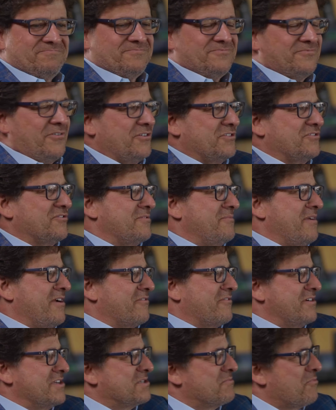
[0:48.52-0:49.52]
folks from
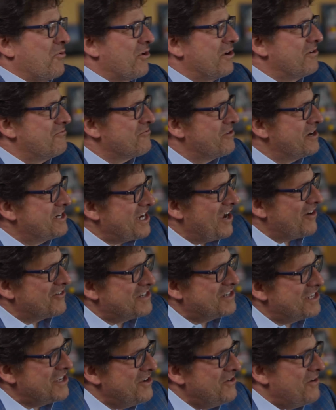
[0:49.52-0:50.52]
every sport reach
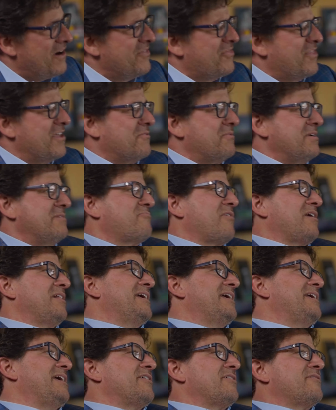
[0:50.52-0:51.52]
out to you. I think we
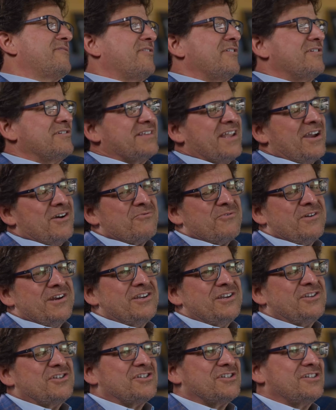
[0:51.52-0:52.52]
probably had our first
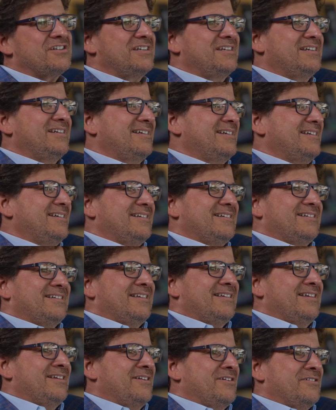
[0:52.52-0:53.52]
outreach,
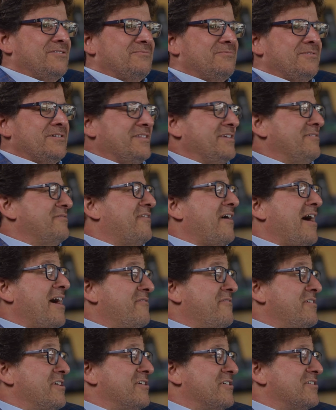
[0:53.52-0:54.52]
within
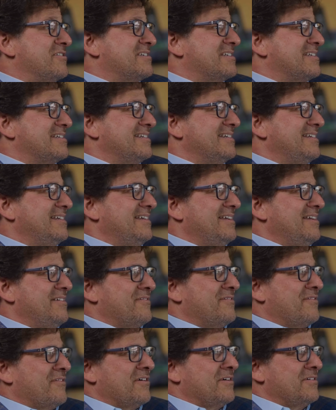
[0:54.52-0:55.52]
5 years
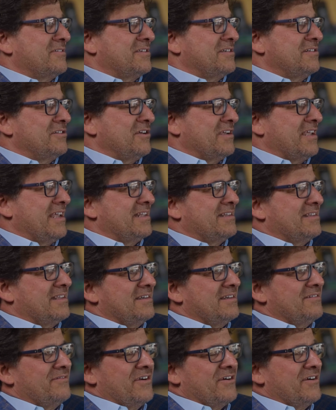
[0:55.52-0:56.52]
to look at
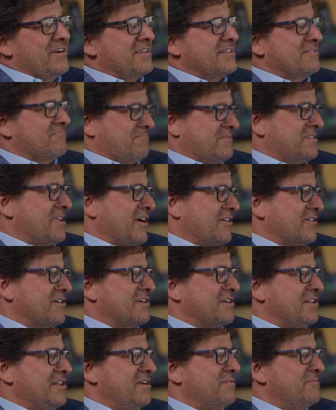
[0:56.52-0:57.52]
various soccer
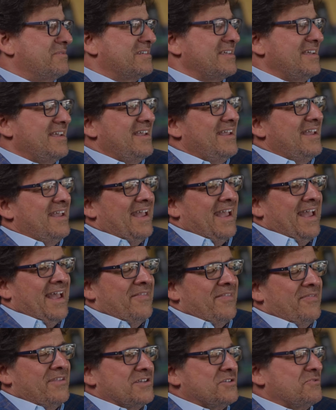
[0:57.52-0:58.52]
clubs.
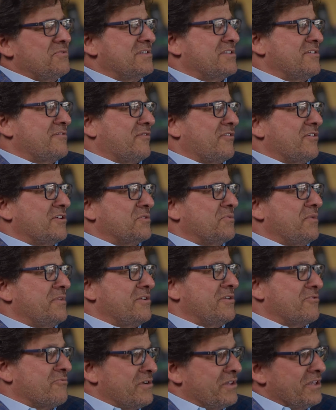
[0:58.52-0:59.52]
And this was the first
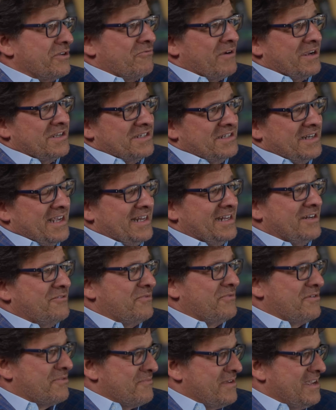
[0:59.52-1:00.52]
one that really resonated
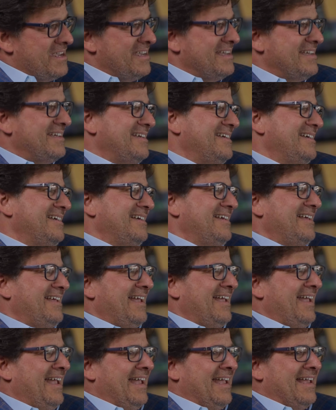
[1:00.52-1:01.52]
with me.
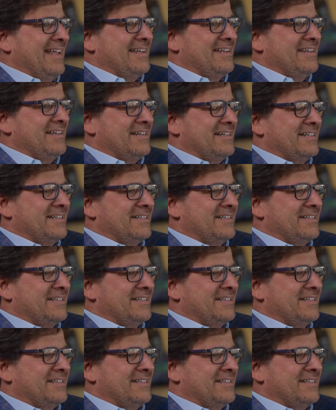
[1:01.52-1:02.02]
And